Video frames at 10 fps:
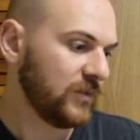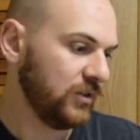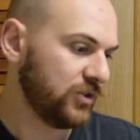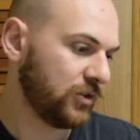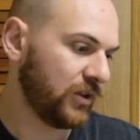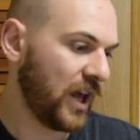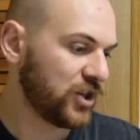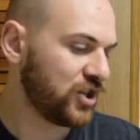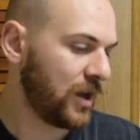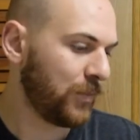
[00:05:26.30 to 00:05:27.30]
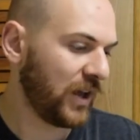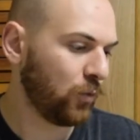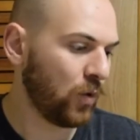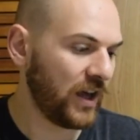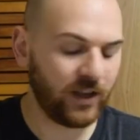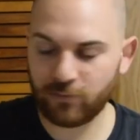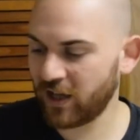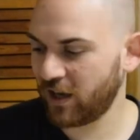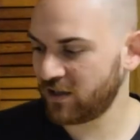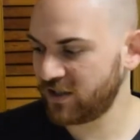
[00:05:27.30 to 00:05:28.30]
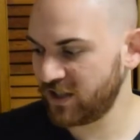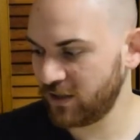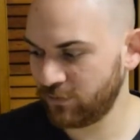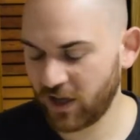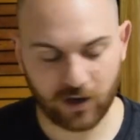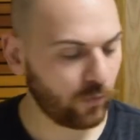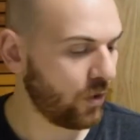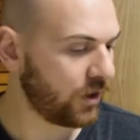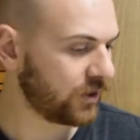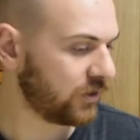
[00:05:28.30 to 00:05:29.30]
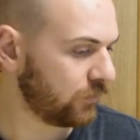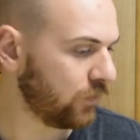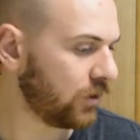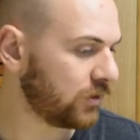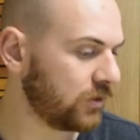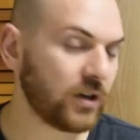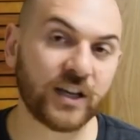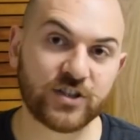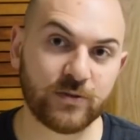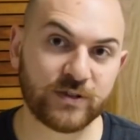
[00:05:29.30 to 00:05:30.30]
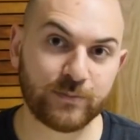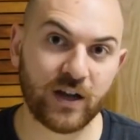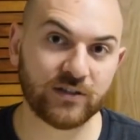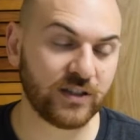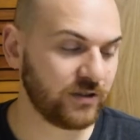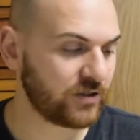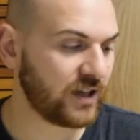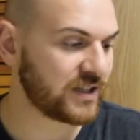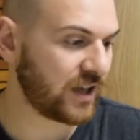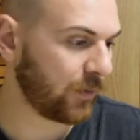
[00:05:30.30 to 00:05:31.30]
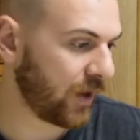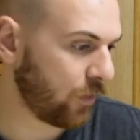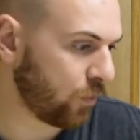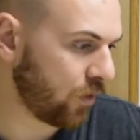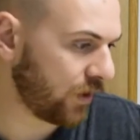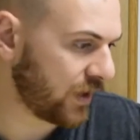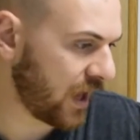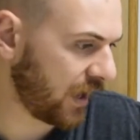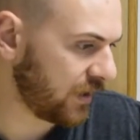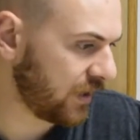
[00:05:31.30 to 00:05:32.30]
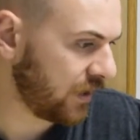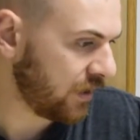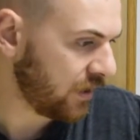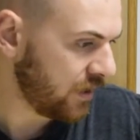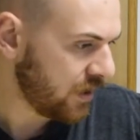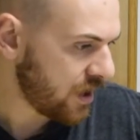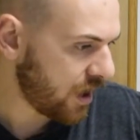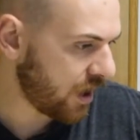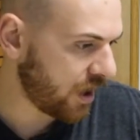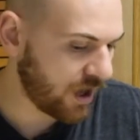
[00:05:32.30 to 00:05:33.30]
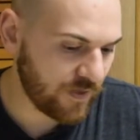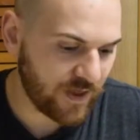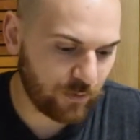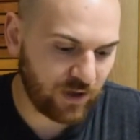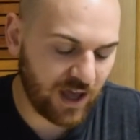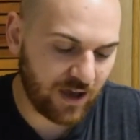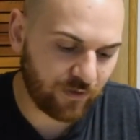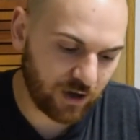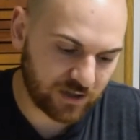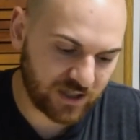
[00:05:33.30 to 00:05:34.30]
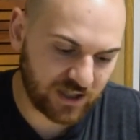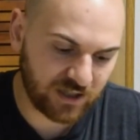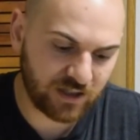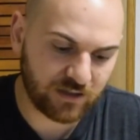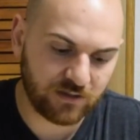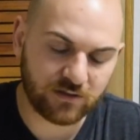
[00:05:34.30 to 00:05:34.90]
So again, champagne white, we got our tea, we got our water. Water ice cube is melted, so that's at about 190. And then we have our tea